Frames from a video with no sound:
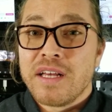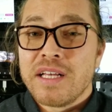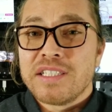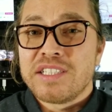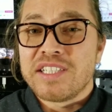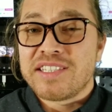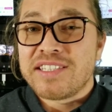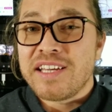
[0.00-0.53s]

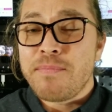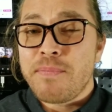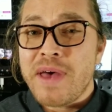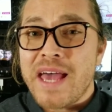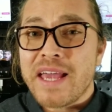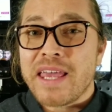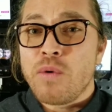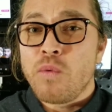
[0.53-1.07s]
just sit
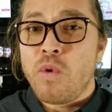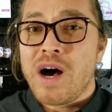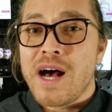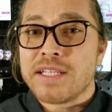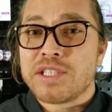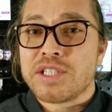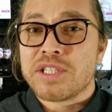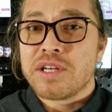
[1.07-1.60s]
back and
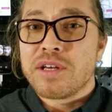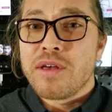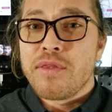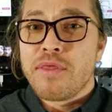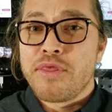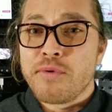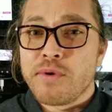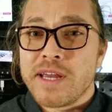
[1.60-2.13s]
watch
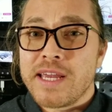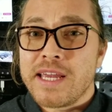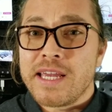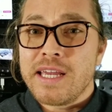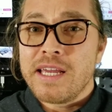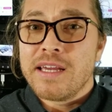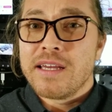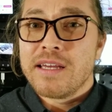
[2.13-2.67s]

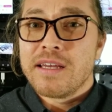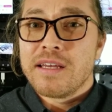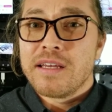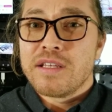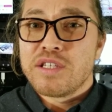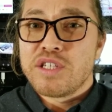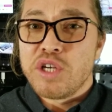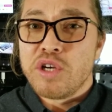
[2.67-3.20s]
three,
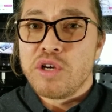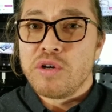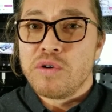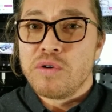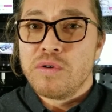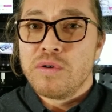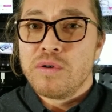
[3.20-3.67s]
two,